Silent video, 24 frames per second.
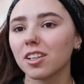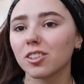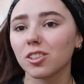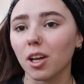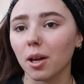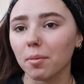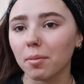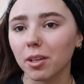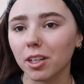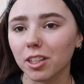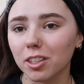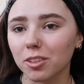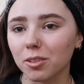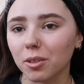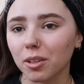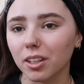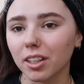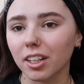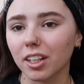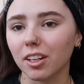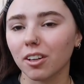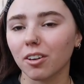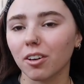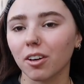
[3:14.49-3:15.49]
So I'm going to do a
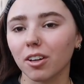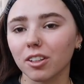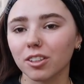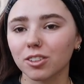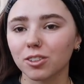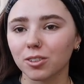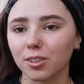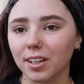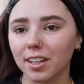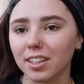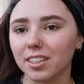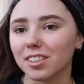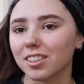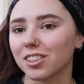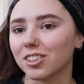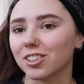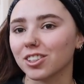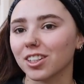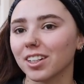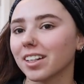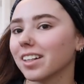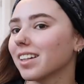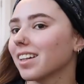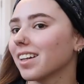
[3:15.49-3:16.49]
little
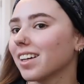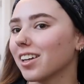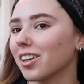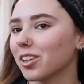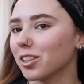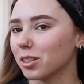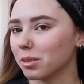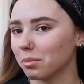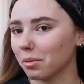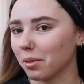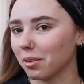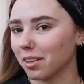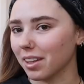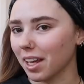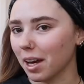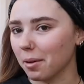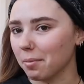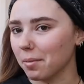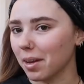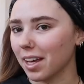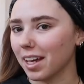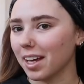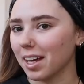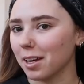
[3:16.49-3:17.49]
transition. Here's me without
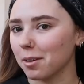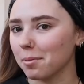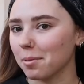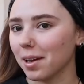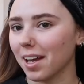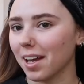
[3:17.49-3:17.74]
makeup